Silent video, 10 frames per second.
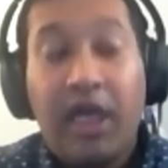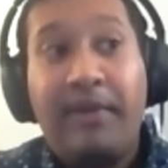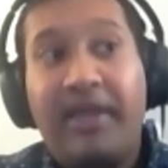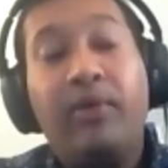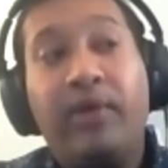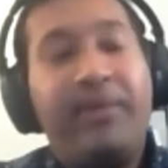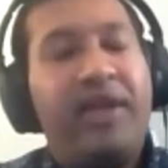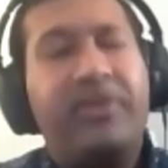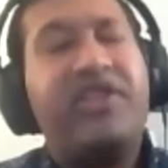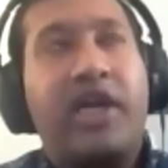what I
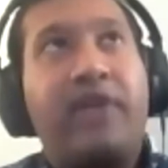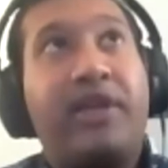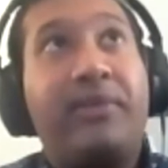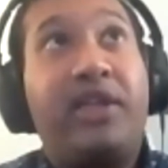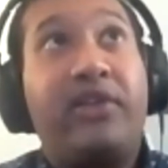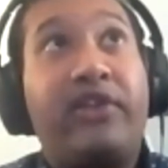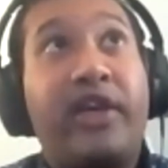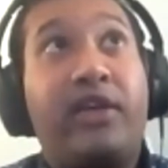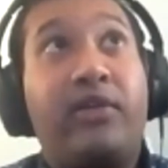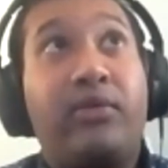mean is
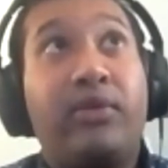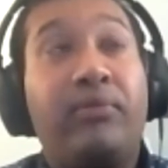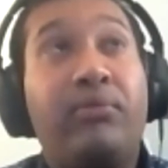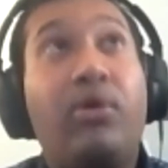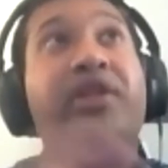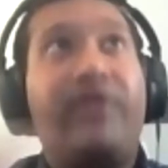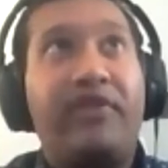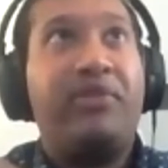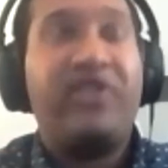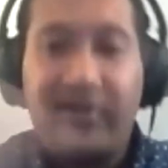like more than
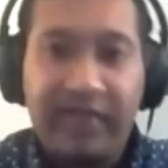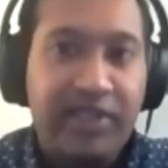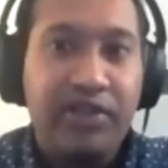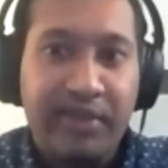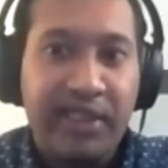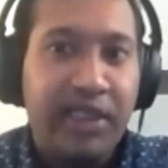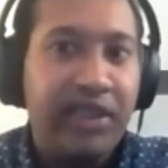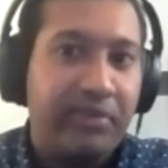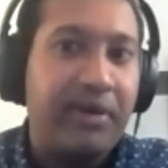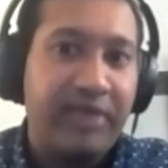50% of that 2 million
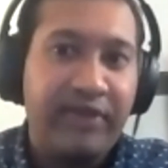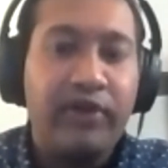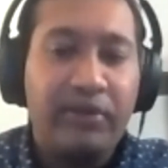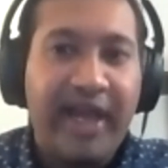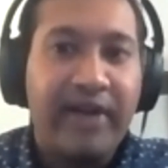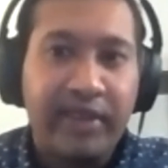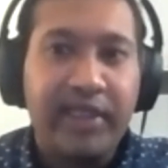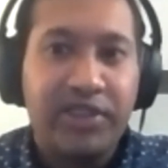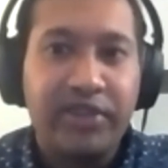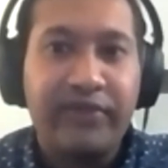is probably full battery
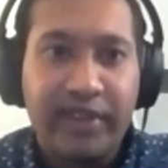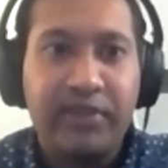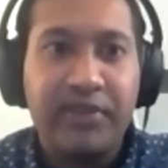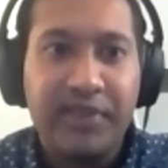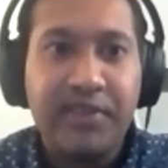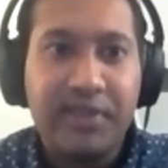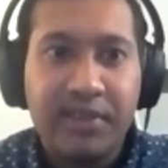electric vehicles.